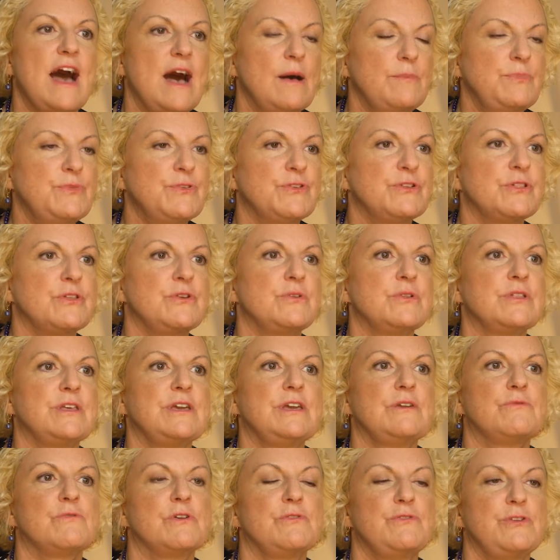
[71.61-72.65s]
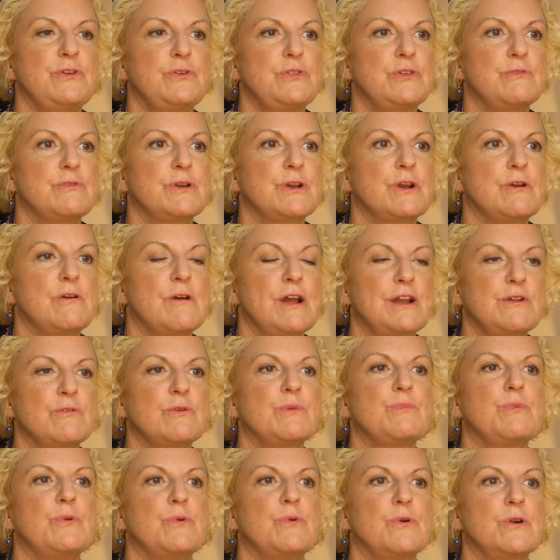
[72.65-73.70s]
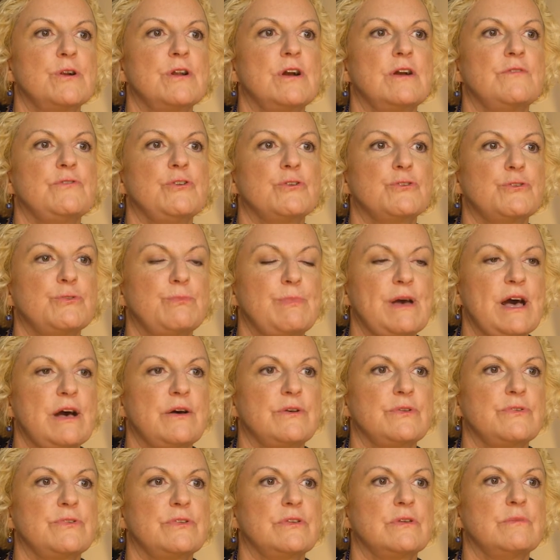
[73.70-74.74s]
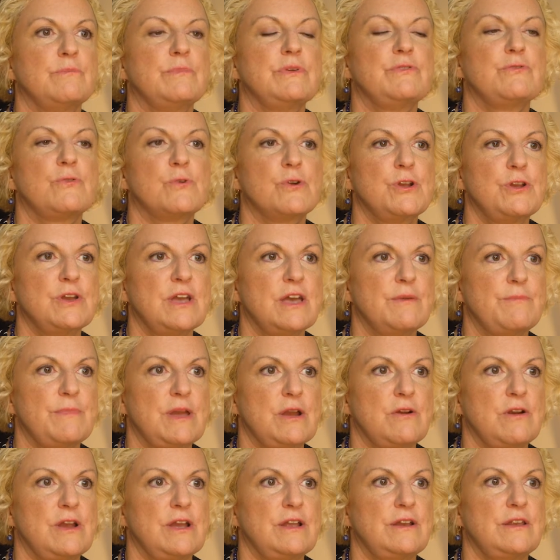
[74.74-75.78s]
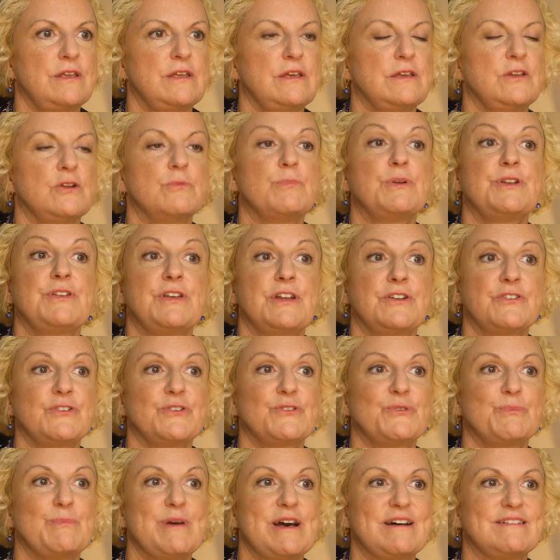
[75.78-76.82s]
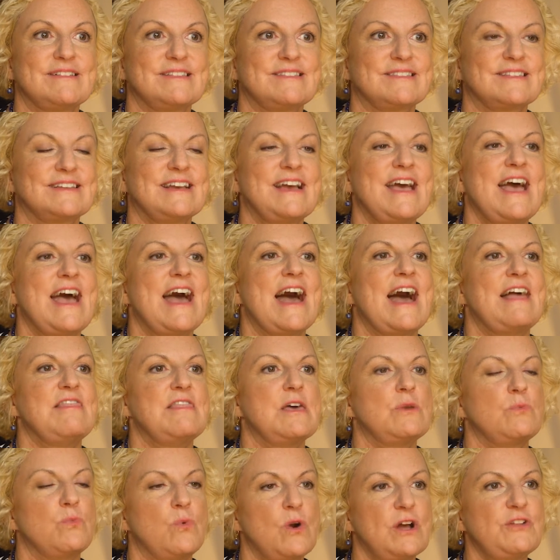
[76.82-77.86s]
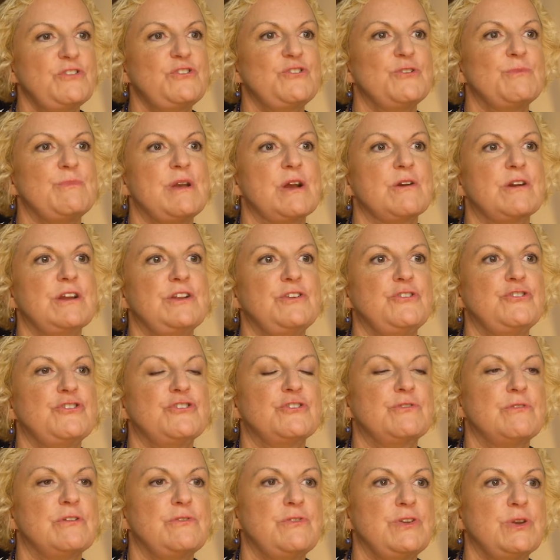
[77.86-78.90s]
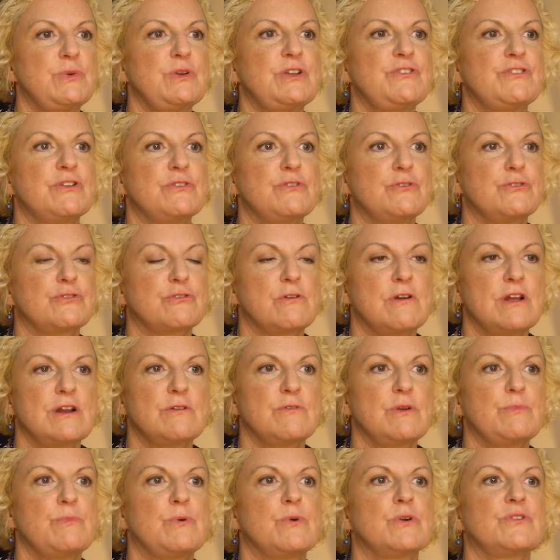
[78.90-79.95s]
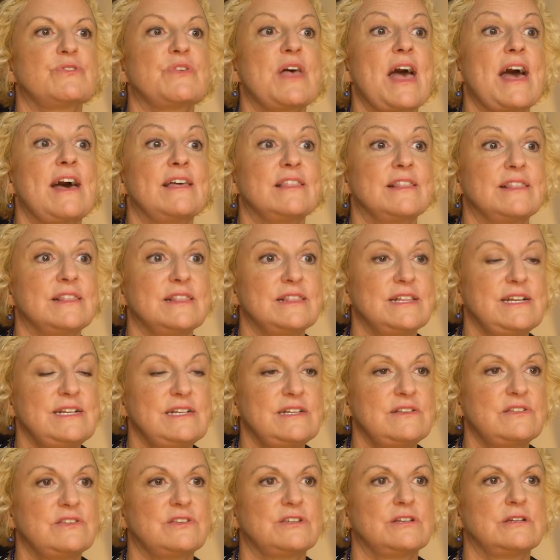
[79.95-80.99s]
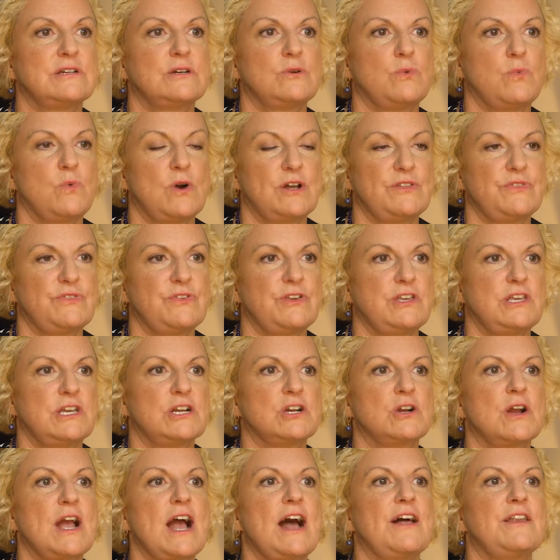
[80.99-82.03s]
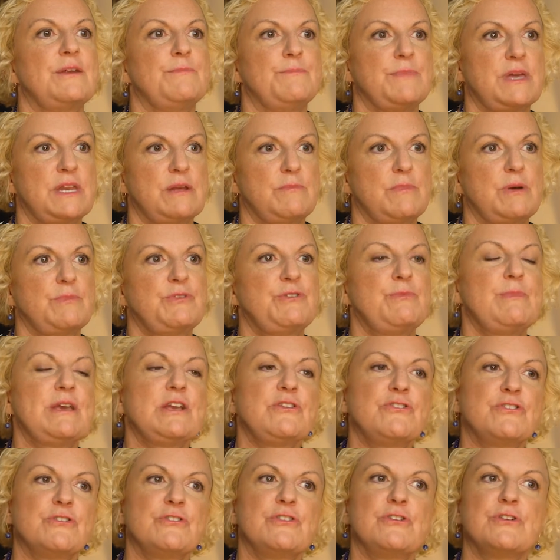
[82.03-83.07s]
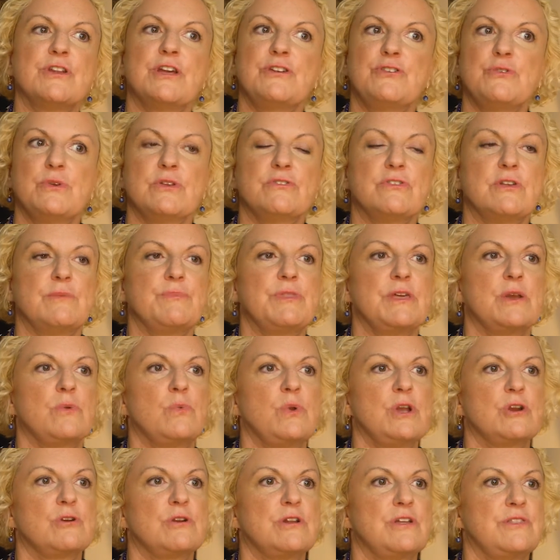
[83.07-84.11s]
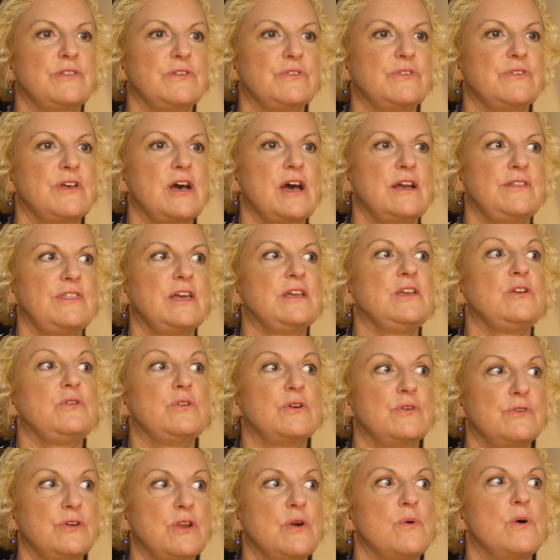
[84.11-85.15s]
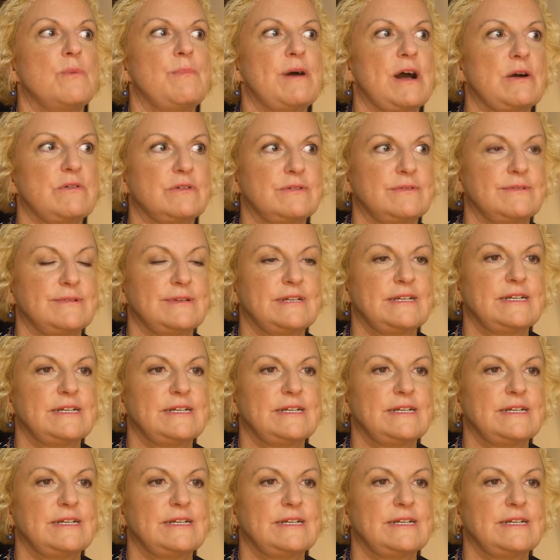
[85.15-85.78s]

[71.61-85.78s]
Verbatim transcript: Absolutely review the credit report of your spouse before you get married, your potential spouse. And then once you're married, you should review each other's credit reports at least once a year at a minimum to make sure they're not doing something weird on the side that you don't know about.